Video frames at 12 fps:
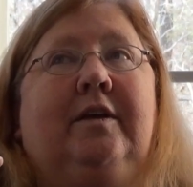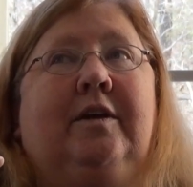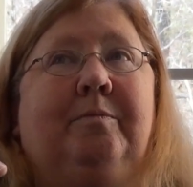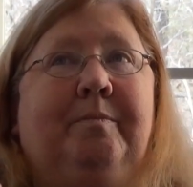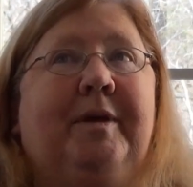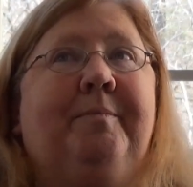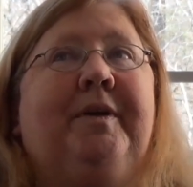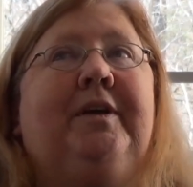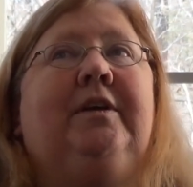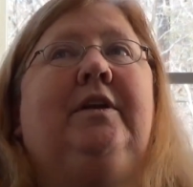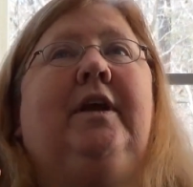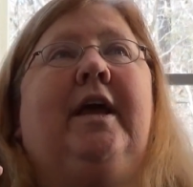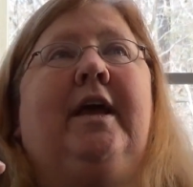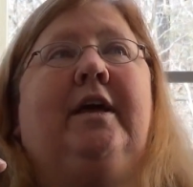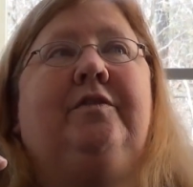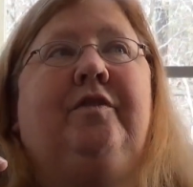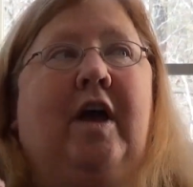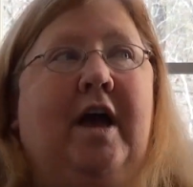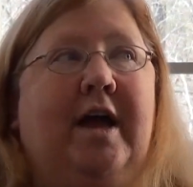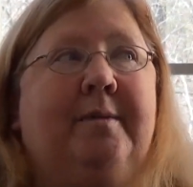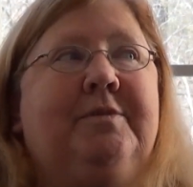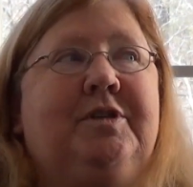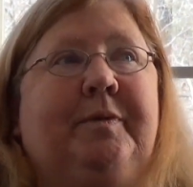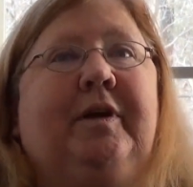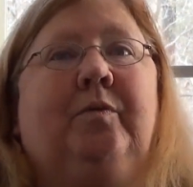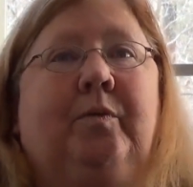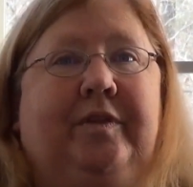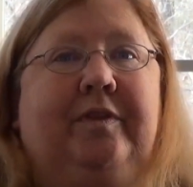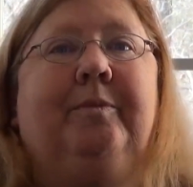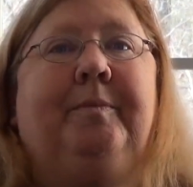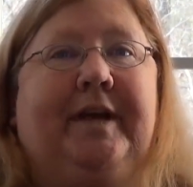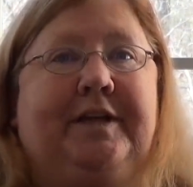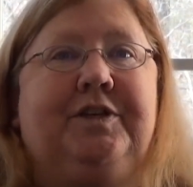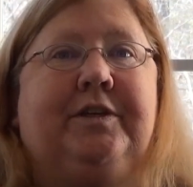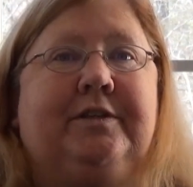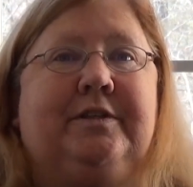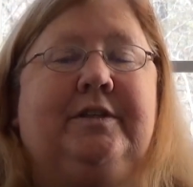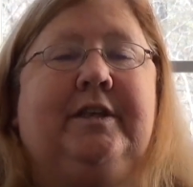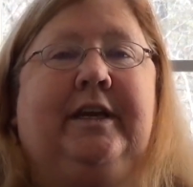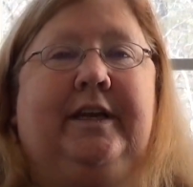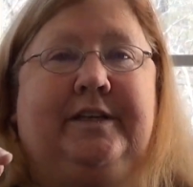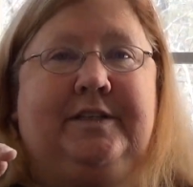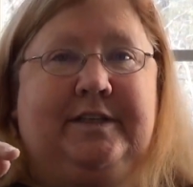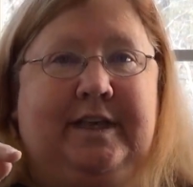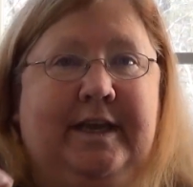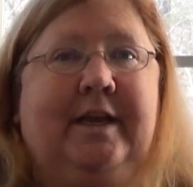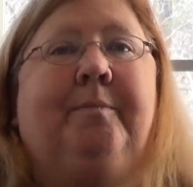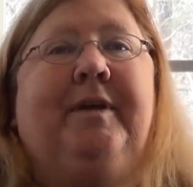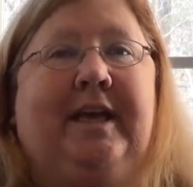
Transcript: commitment and time spent with the patients, that it is mm-hmm. him.